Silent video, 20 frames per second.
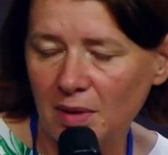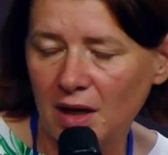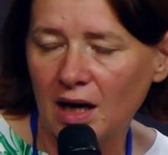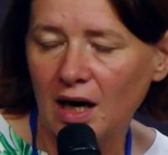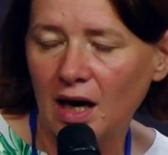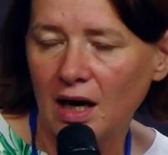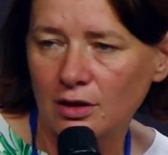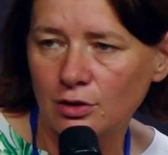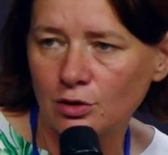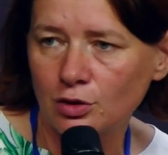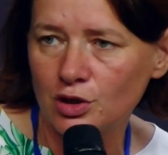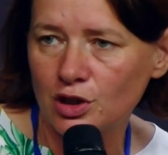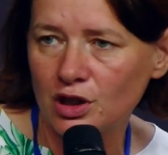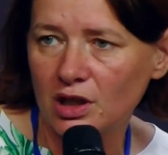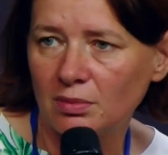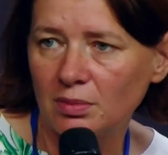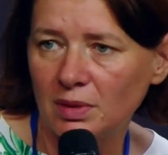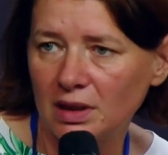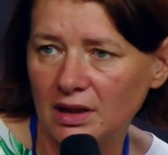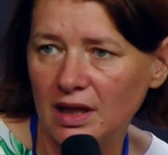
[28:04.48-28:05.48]
also know
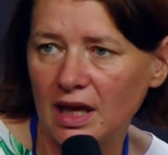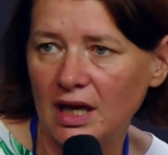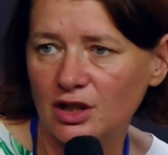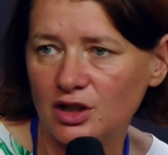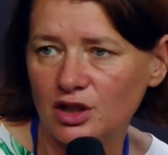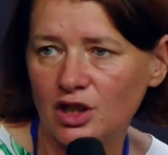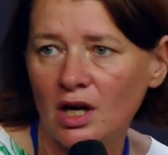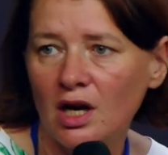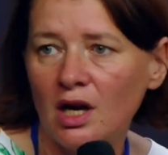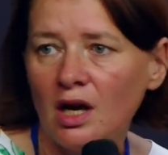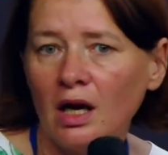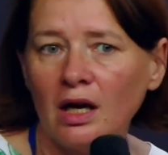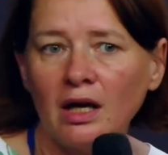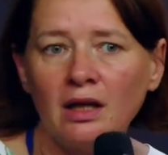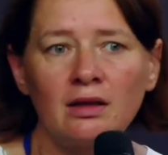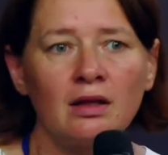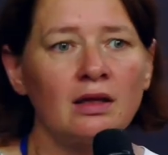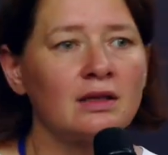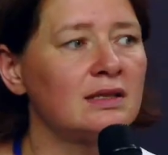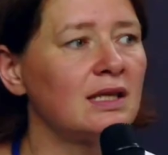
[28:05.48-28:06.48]
that some
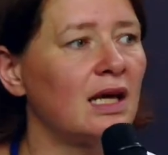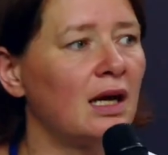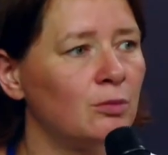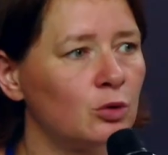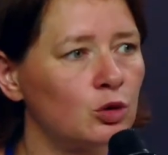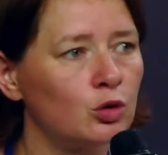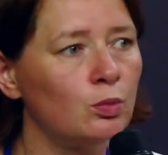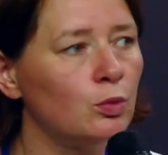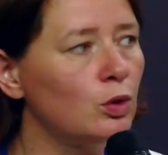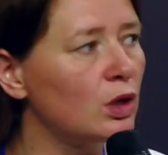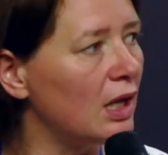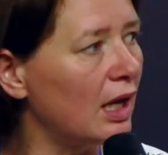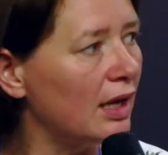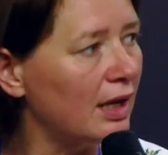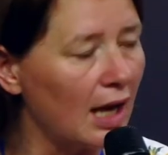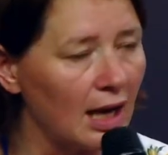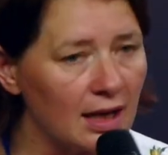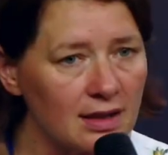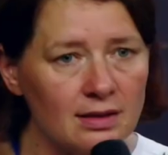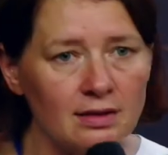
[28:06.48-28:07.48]
volunteers uh,
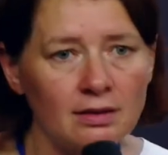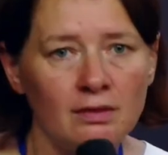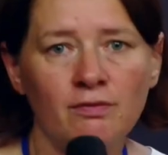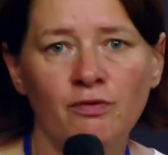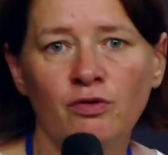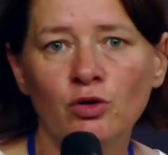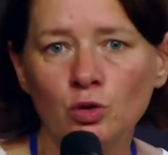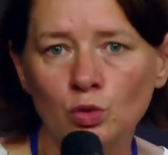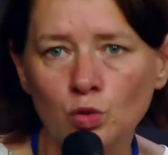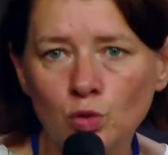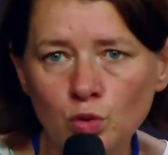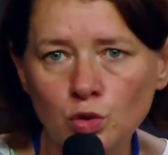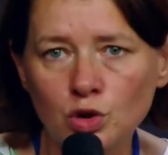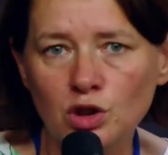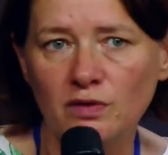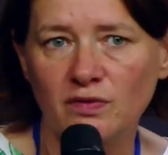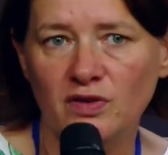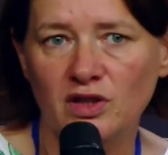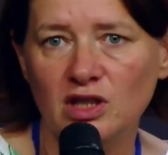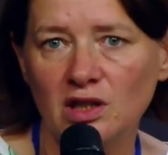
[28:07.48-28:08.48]
uh,
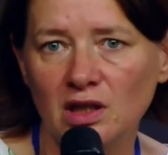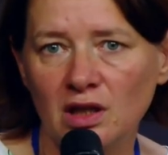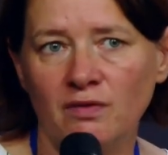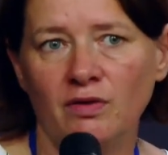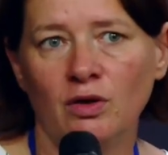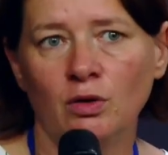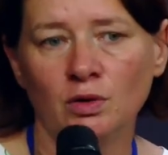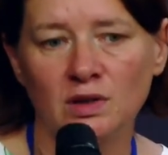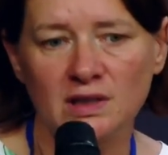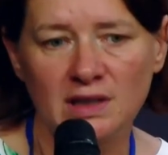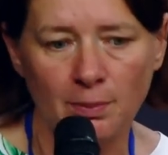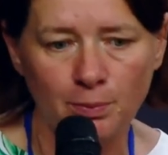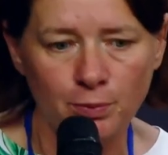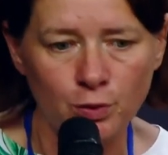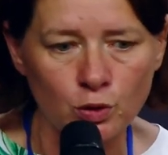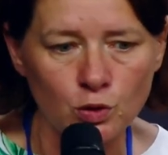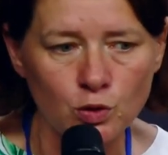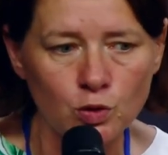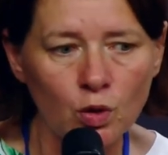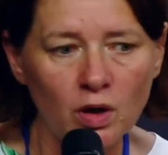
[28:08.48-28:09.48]
went missing and
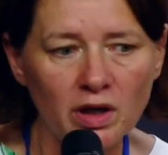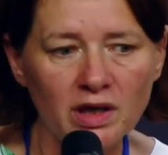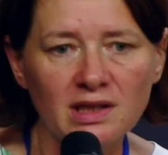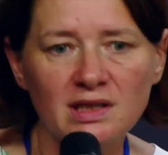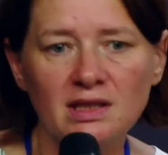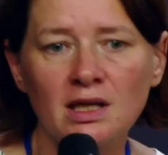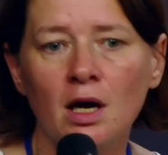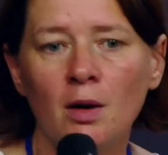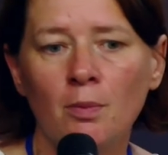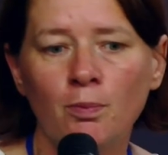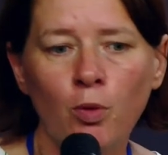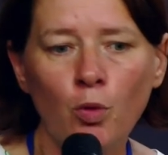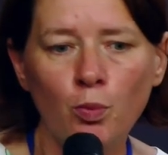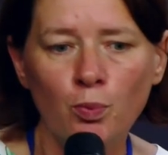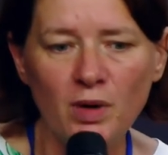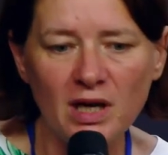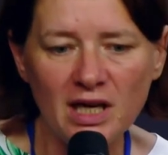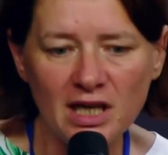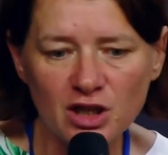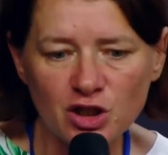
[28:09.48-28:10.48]
they uh, took
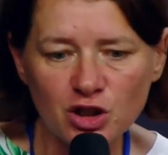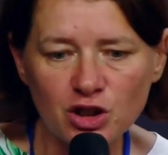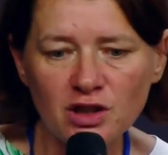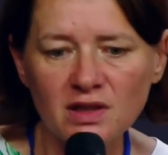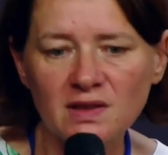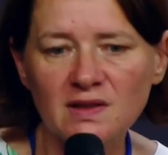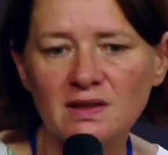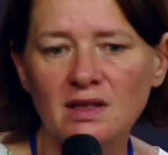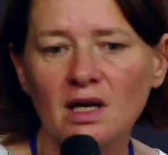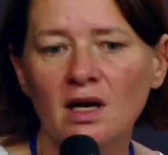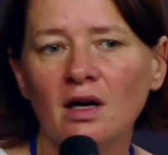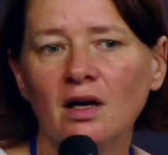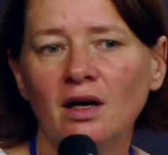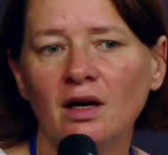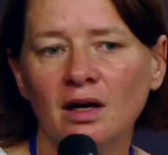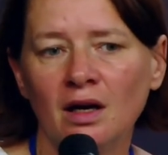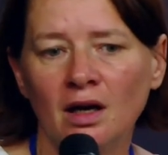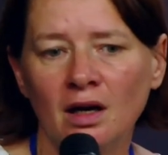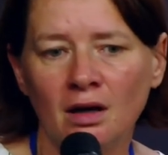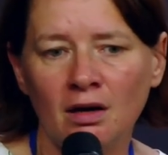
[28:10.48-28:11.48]
the money with
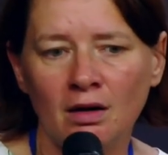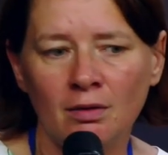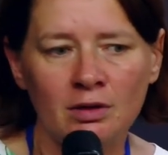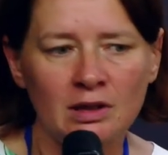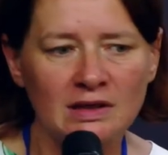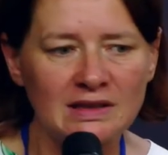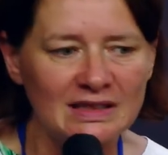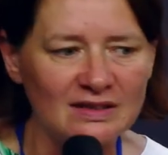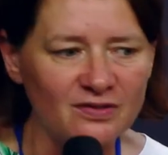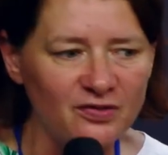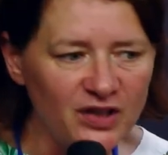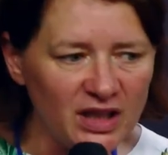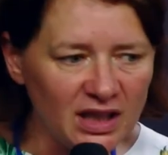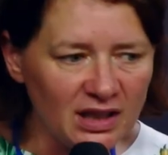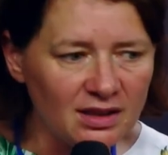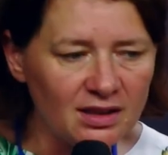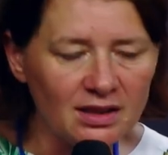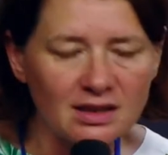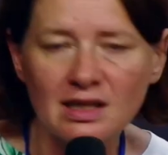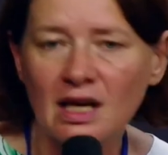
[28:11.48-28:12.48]
them and they took their
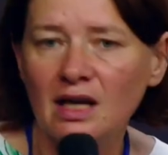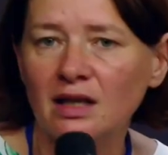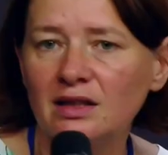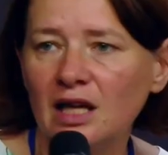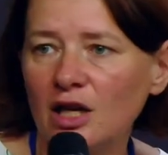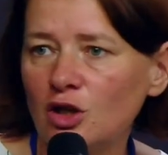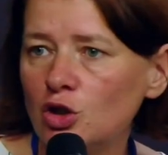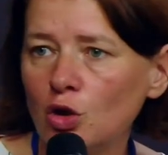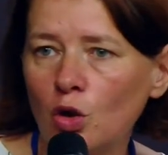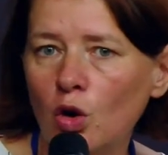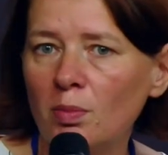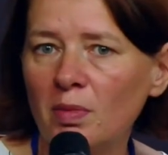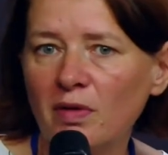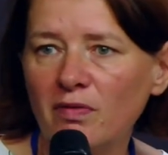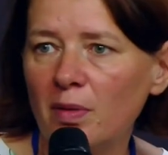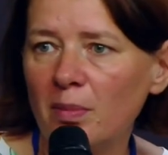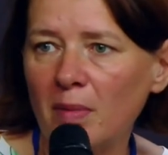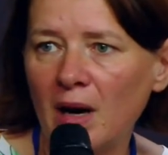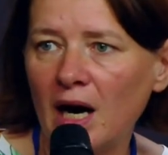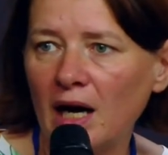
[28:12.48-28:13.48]
bank card with
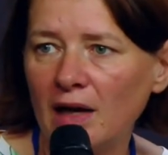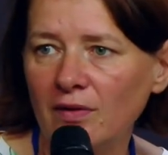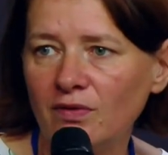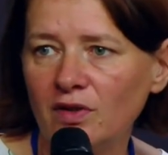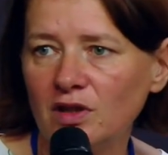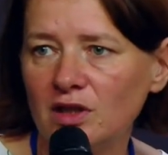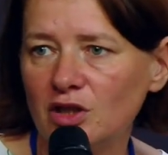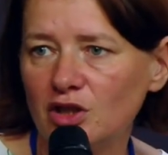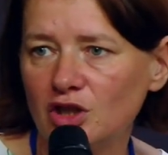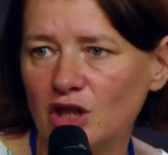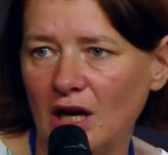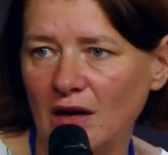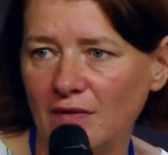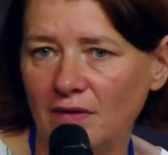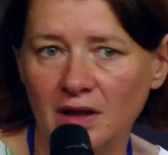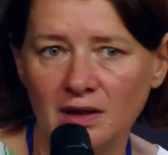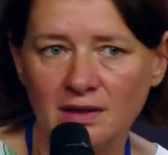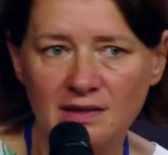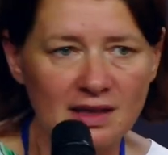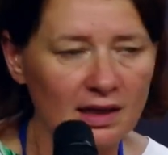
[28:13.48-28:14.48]
them. Therefore,
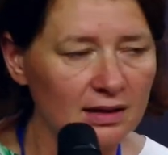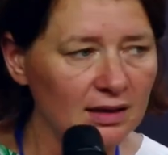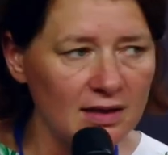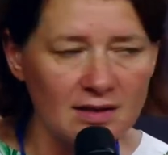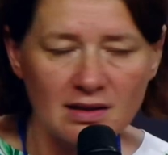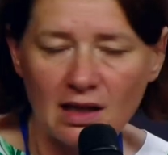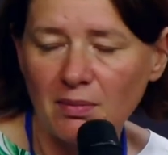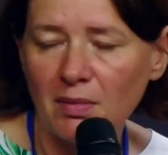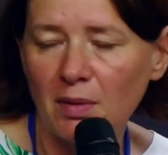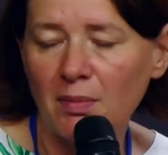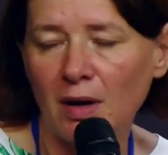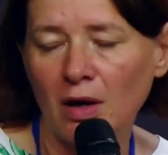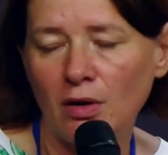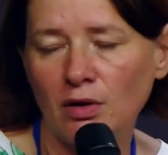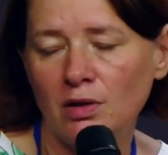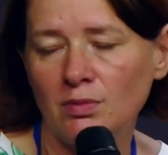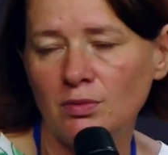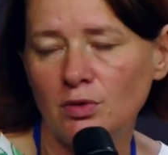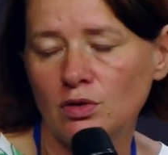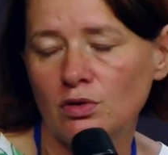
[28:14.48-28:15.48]
it's
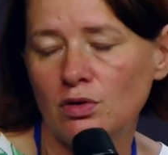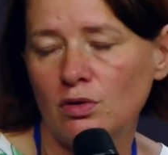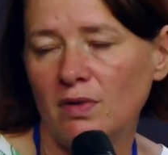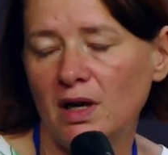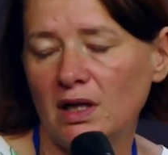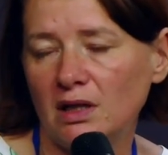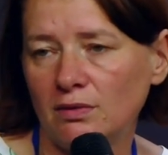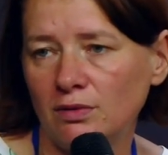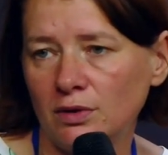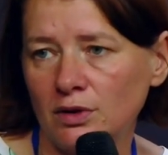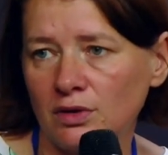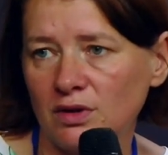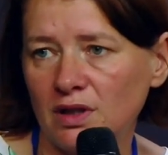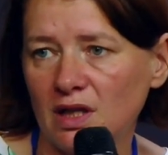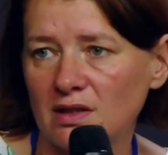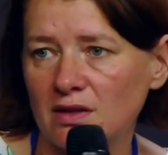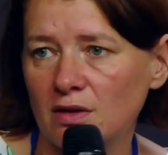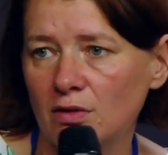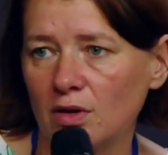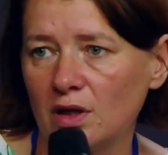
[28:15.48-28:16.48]
important uh, to make
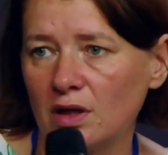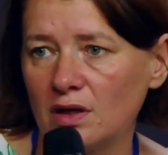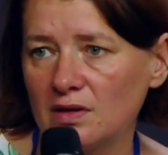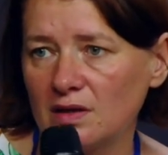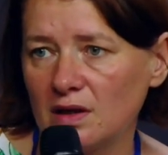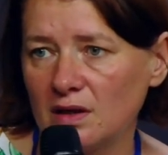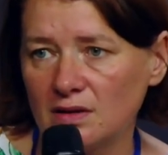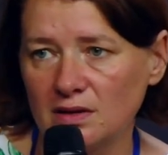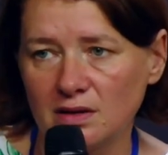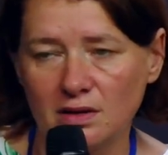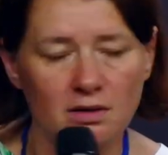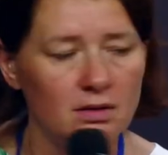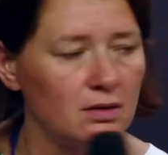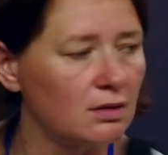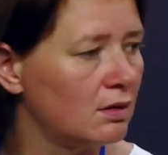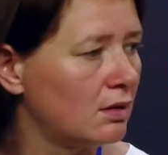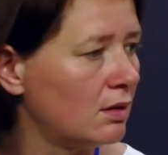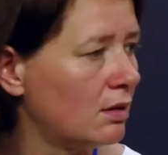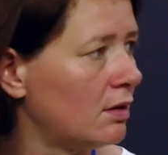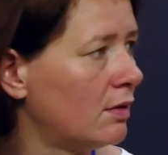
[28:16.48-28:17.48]
sure that there
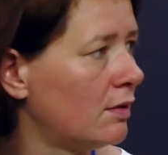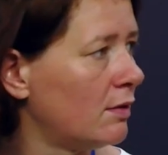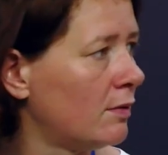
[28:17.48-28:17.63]
is uh,